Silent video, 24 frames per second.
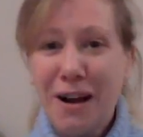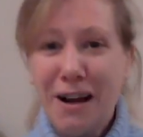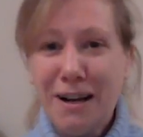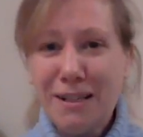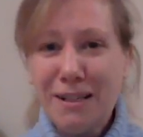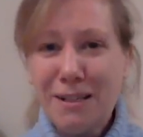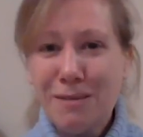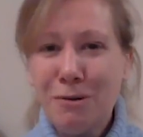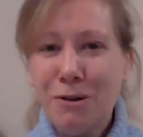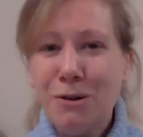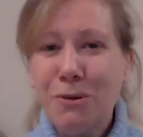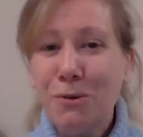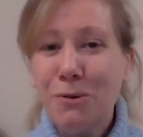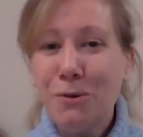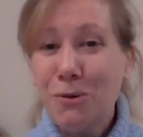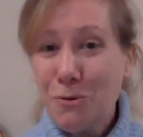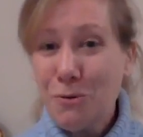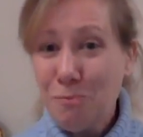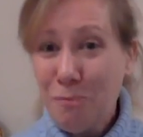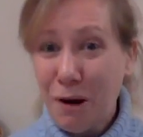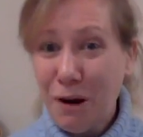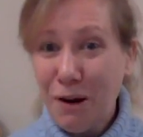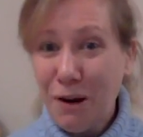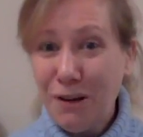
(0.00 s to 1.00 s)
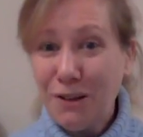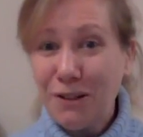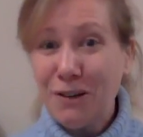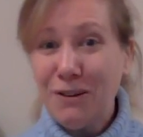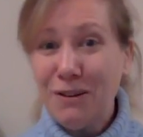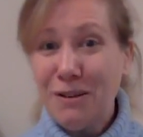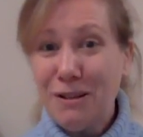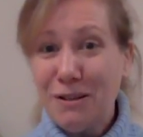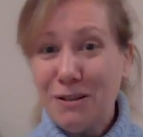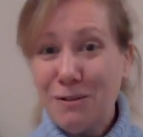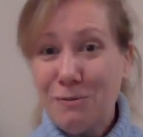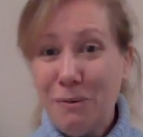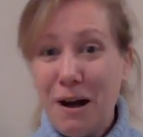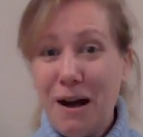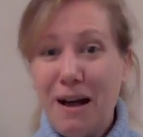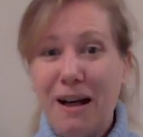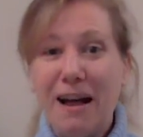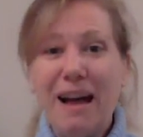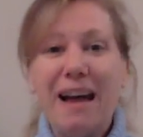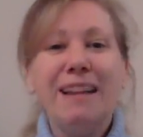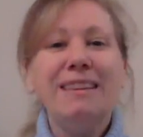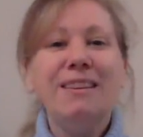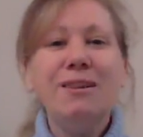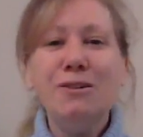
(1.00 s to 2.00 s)
husband or their partner as
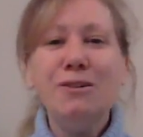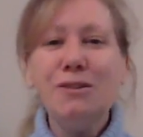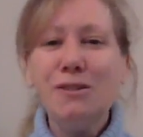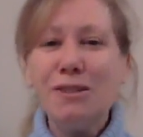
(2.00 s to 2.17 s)
well. And